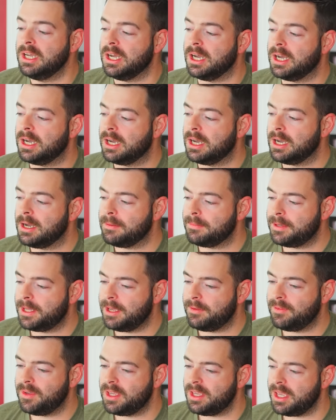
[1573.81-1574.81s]
Um,
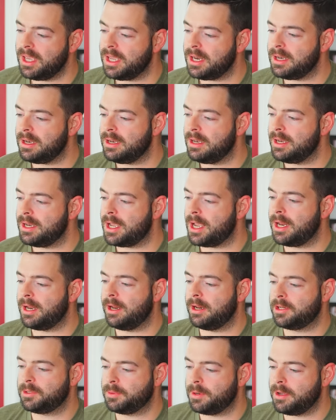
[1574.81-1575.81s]
giving it 9 out
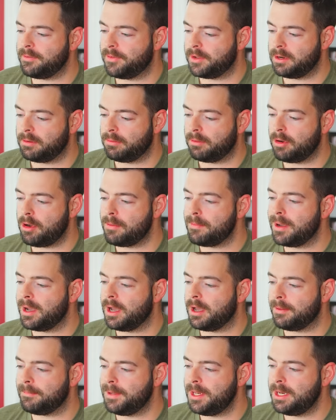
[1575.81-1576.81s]
of 12 on
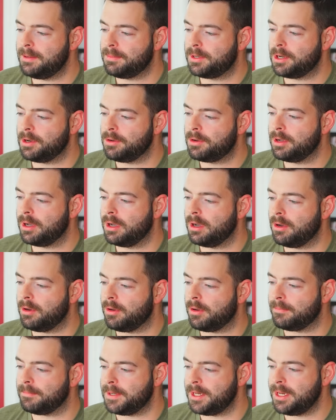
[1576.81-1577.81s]
aroma, medium
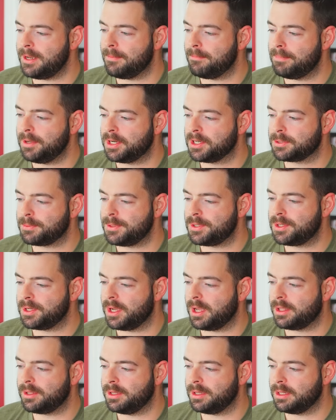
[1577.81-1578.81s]
cocoa, medium bittersweet
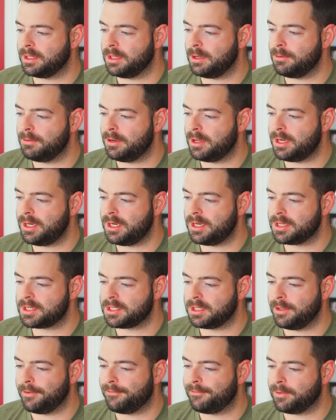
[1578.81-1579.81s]
chocolate, low
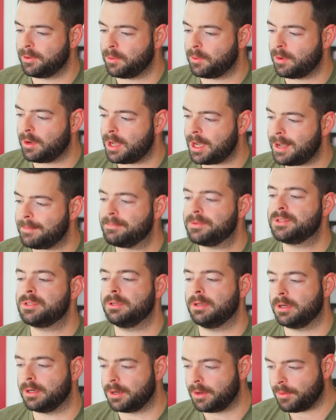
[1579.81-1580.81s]
nuttiness, low floral hops,
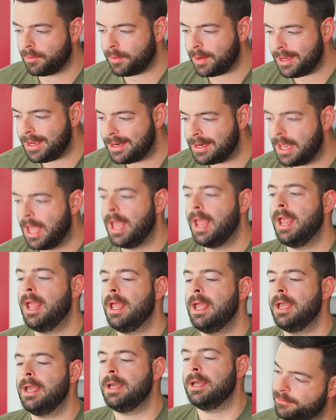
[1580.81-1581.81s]
agreed.
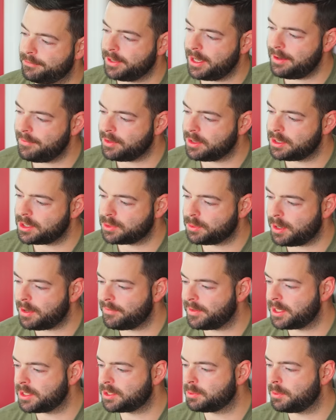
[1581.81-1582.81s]
Flavor,
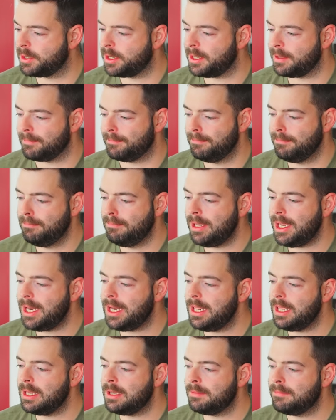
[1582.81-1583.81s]
12 out of 20.
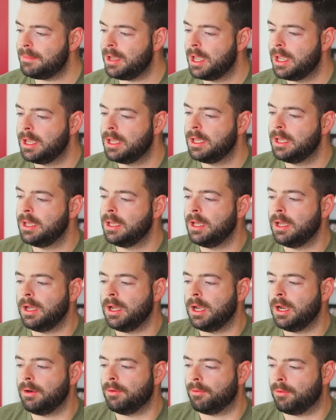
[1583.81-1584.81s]
Medium
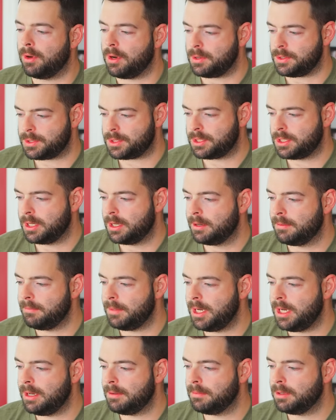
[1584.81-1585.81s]
roast,
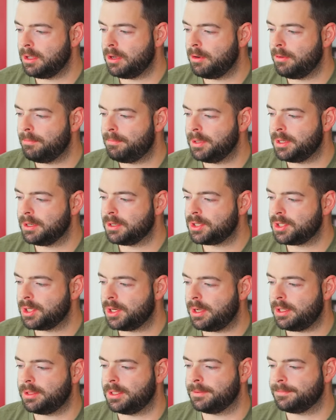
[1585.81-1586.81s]
medium low bitter
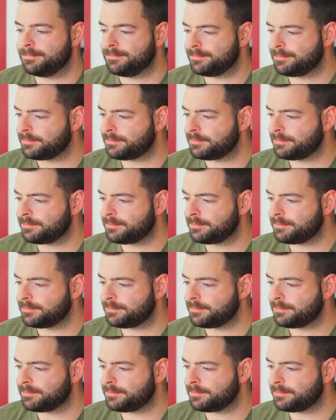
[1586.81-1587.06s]
chocolate.